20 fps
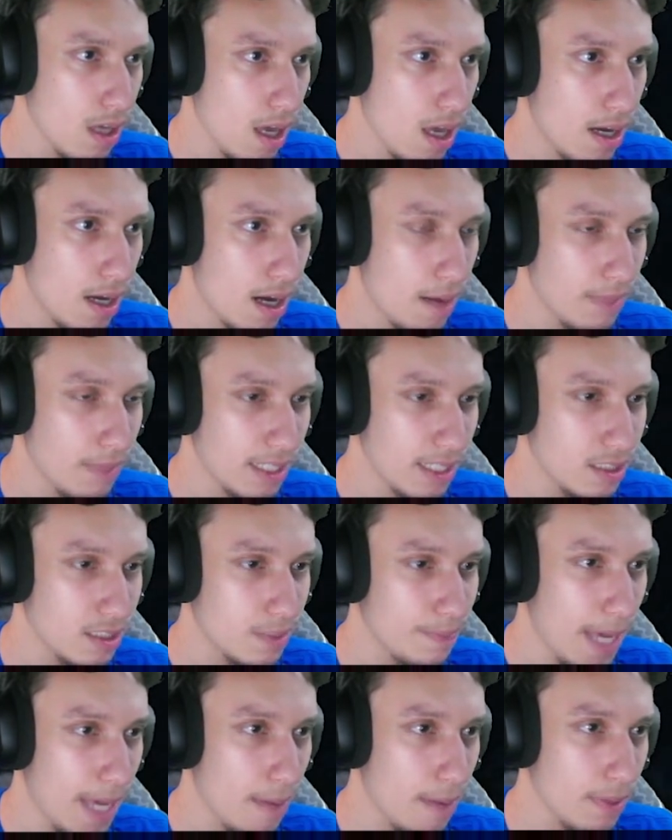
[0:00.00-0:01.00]
I'm like
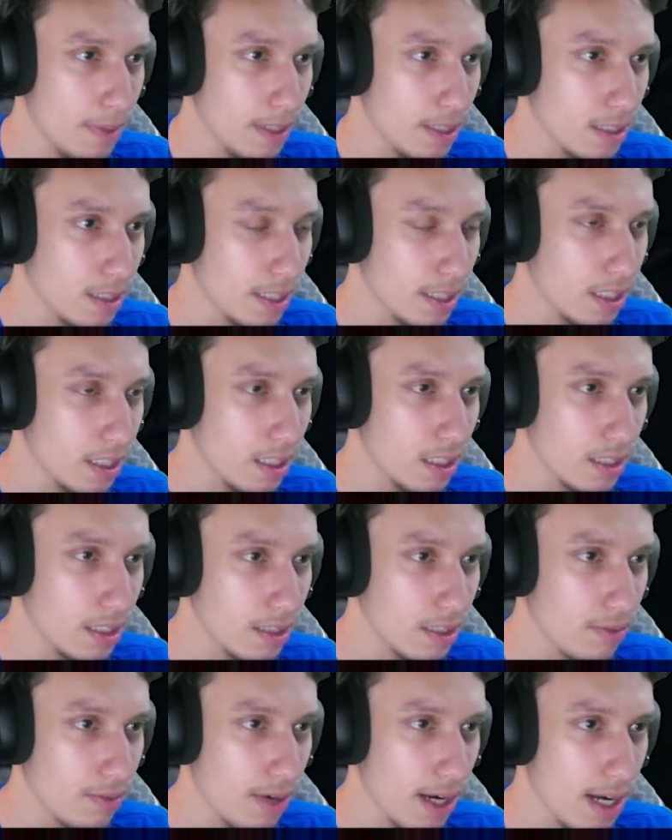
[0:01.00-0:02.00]
spamming, like
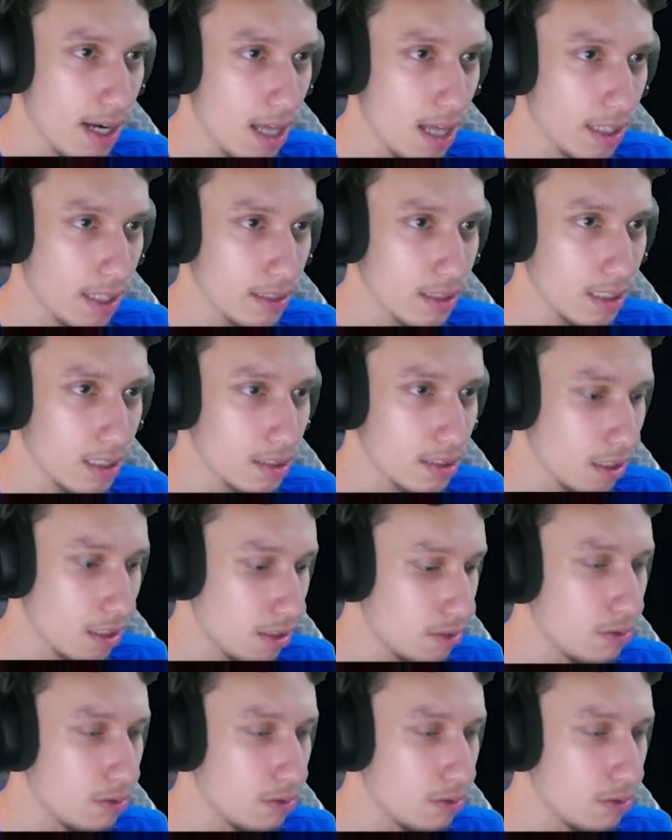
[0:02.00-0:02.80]
clicking right now like that's gonna do